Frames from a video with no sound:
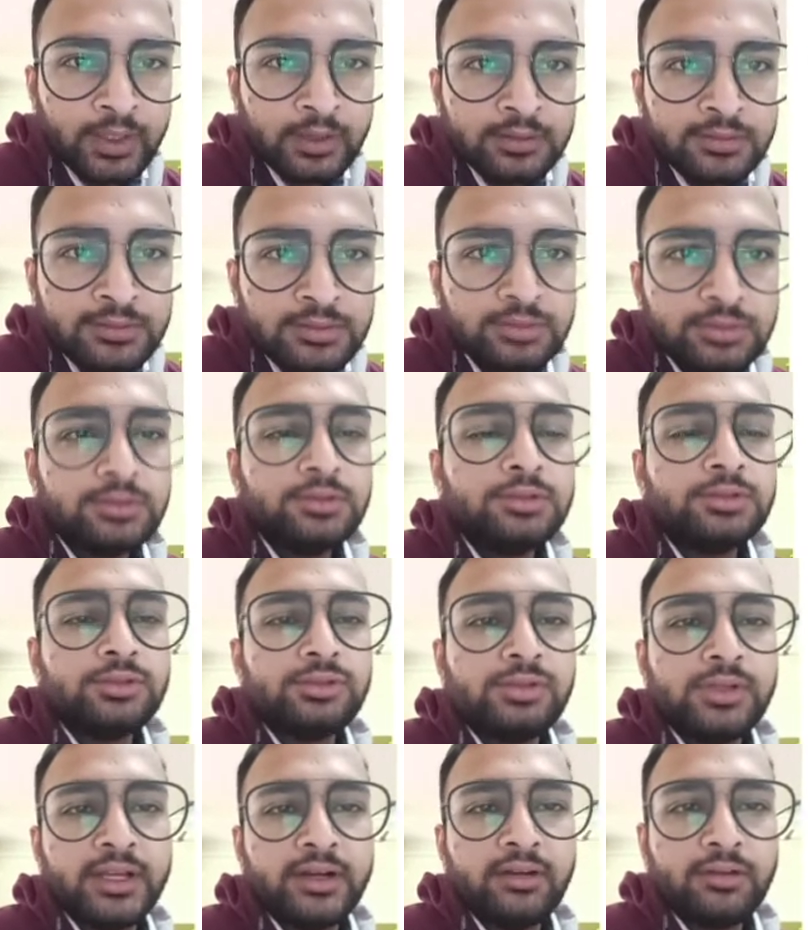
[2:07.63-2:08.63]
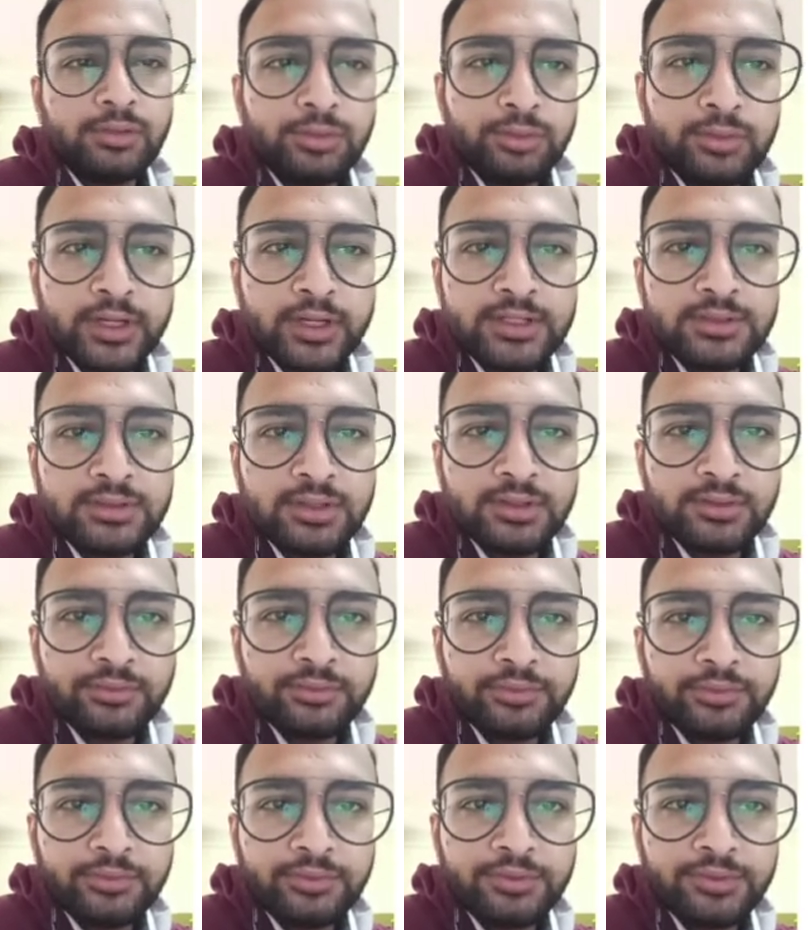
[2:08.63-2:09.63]
So there are two kinds
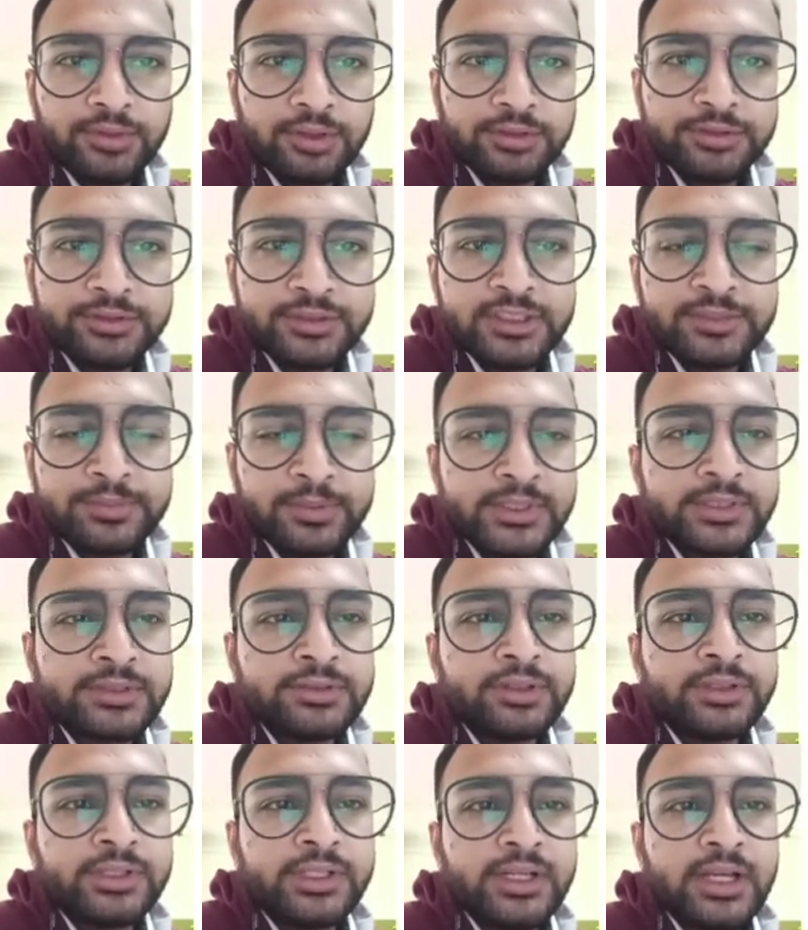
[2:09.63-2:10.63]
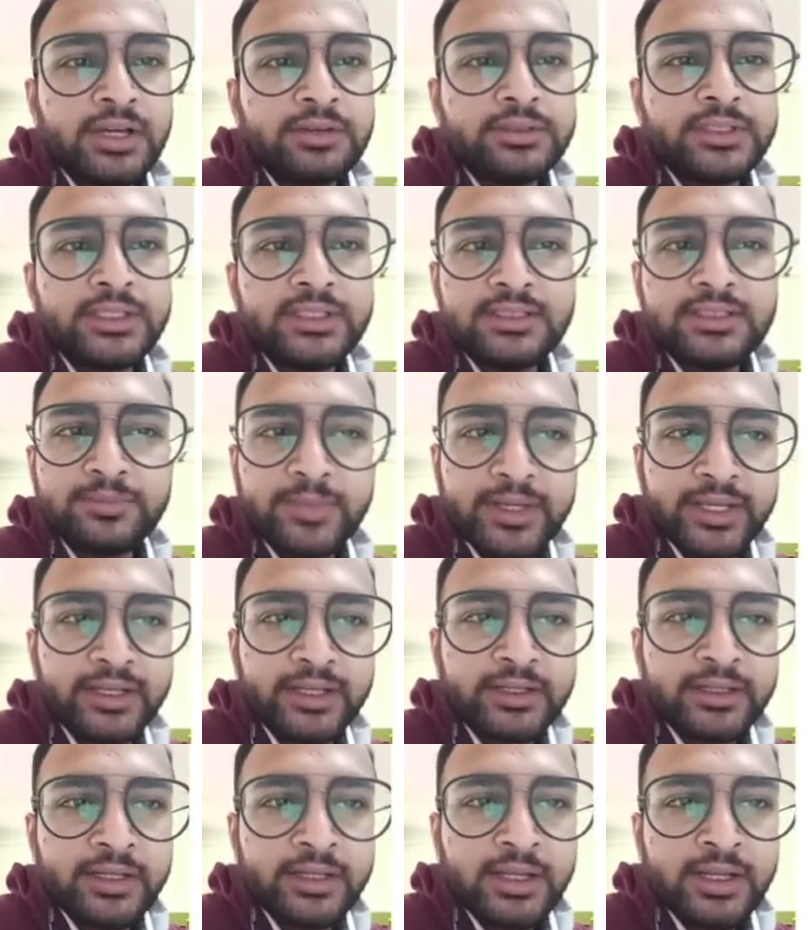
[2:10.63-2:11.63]
of clauses, please note it down, that is
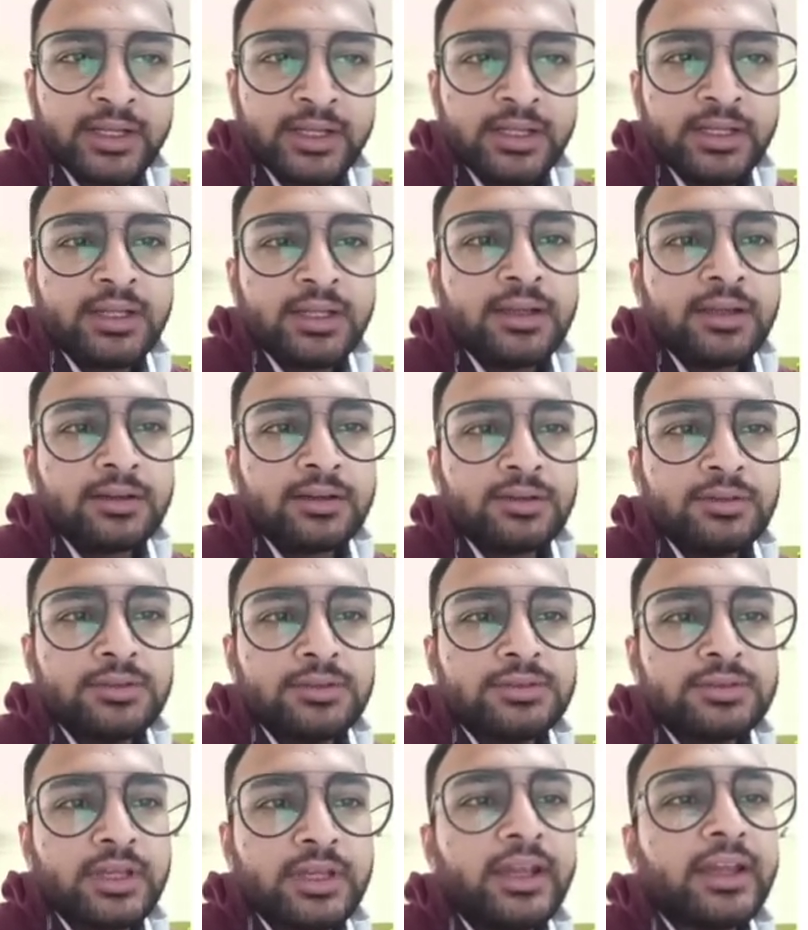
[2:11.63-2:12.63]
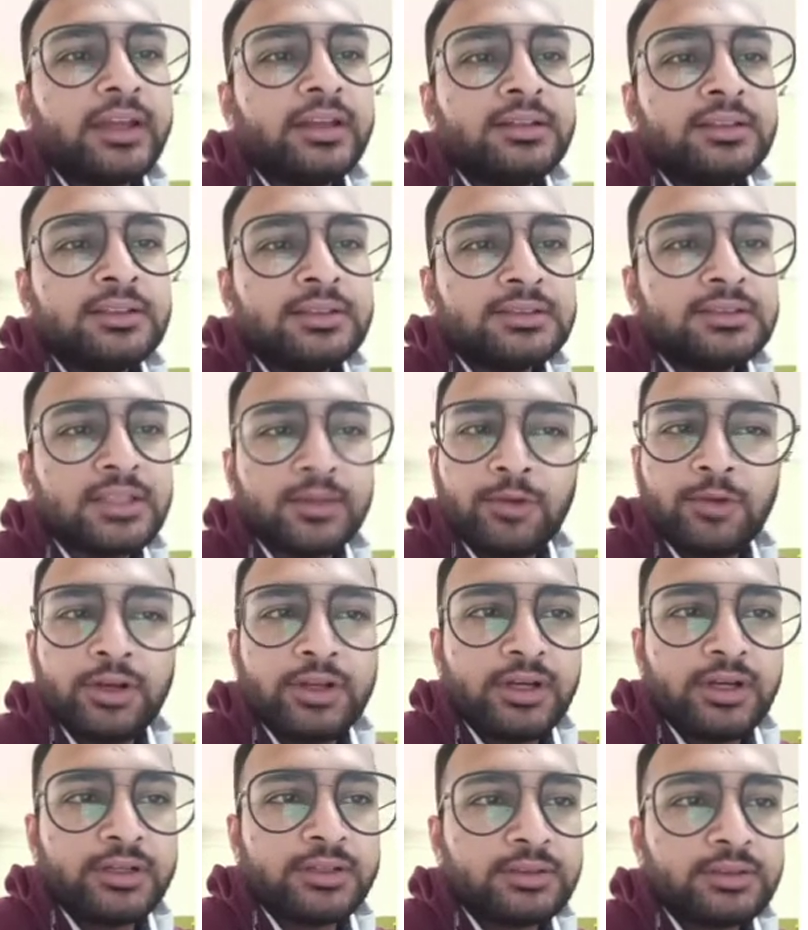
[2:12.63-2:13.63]
main clause and
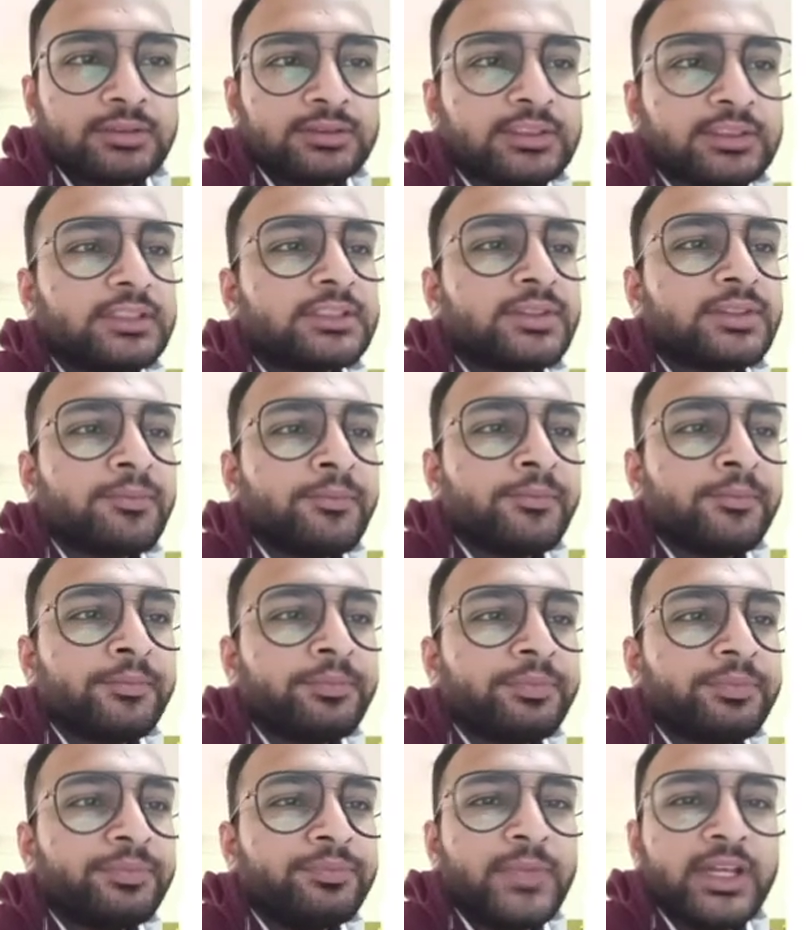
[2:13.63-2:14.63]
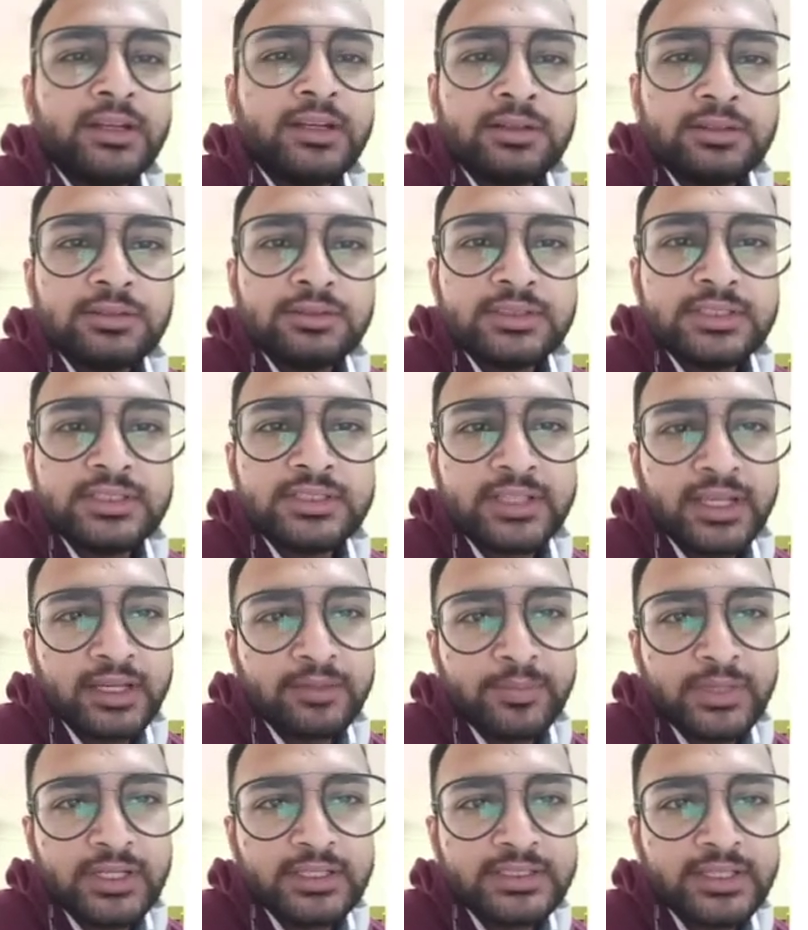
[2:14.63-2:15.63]
subordinate clauses. Main clauses
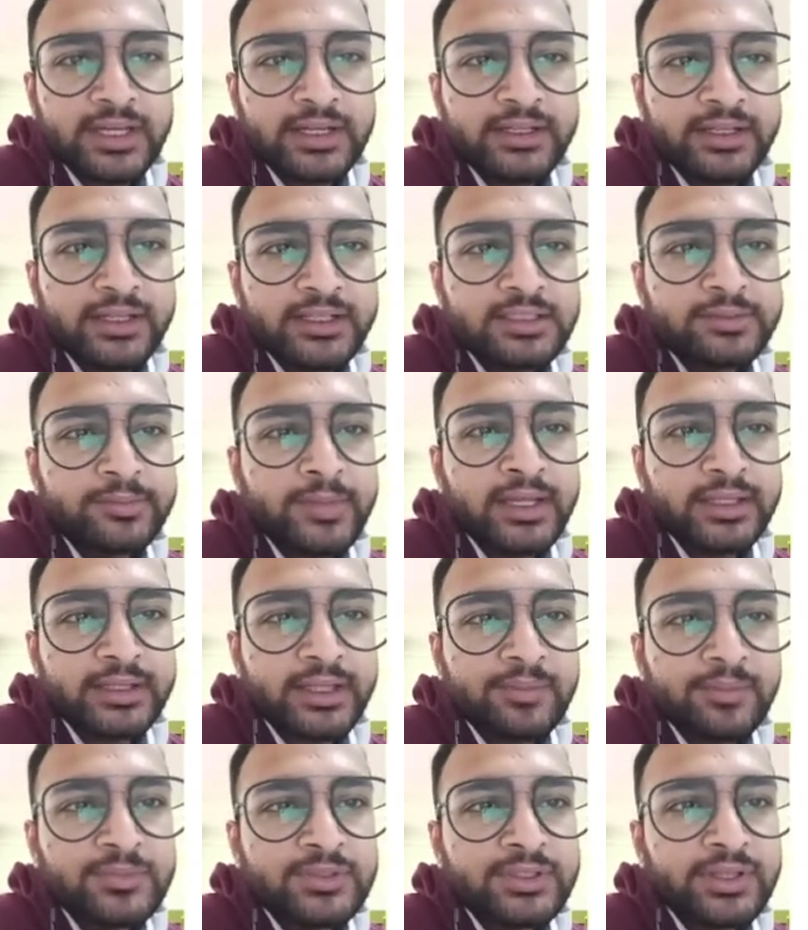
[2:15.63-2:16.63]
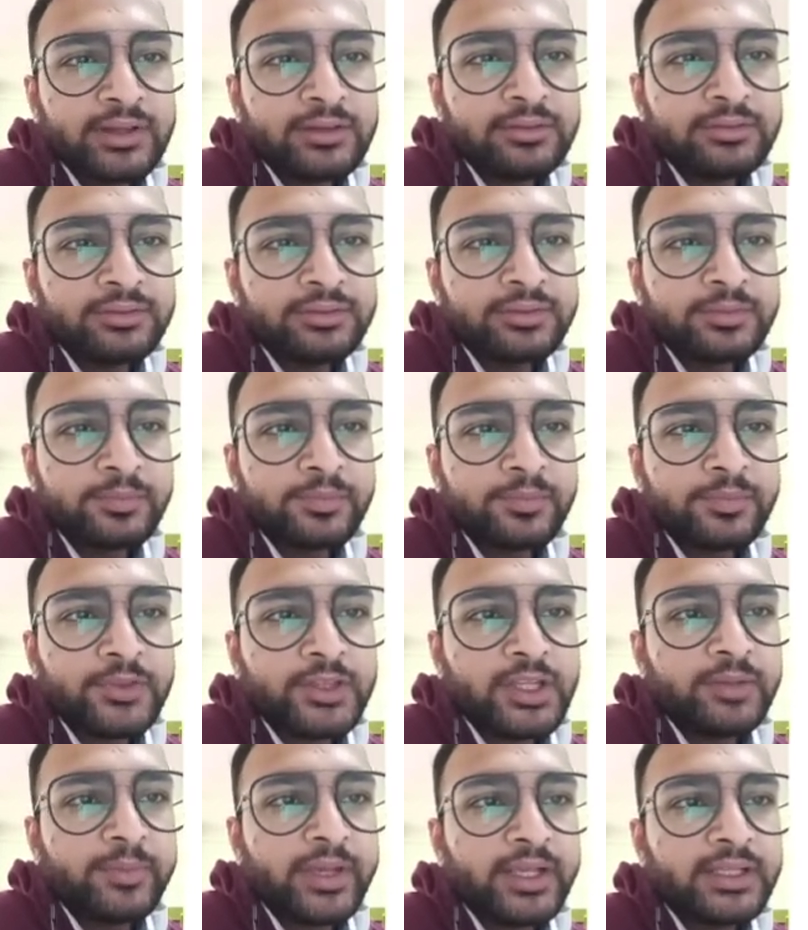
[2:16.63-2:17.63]
can be a sentence by themselves.
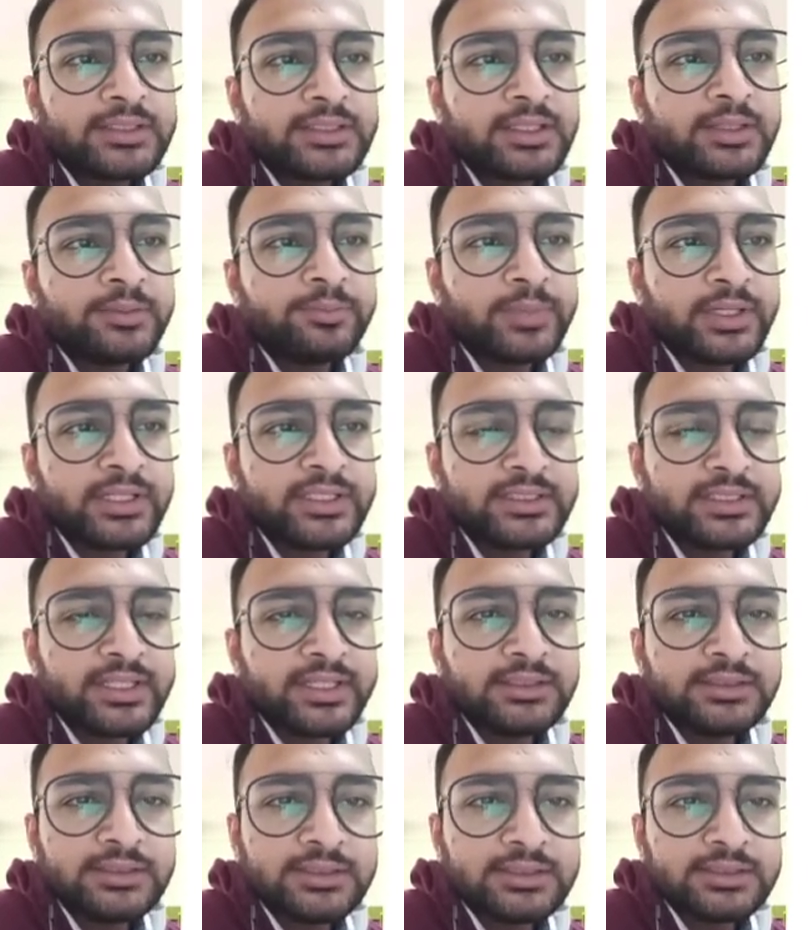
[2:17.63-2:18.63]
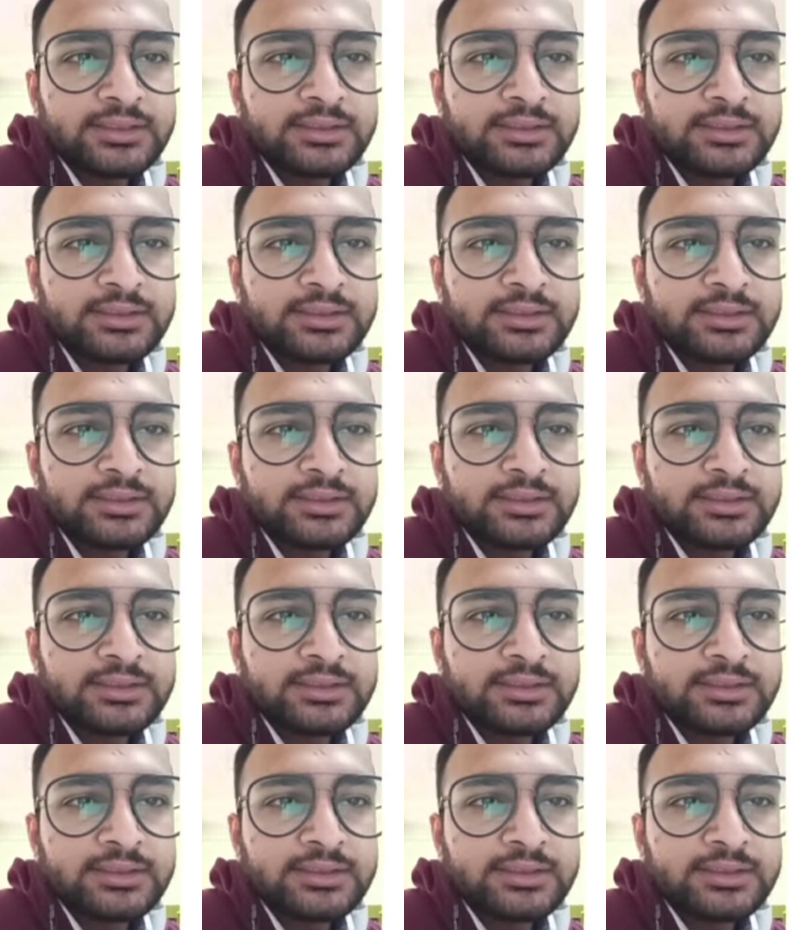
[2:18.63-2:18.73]
They makes complete sense.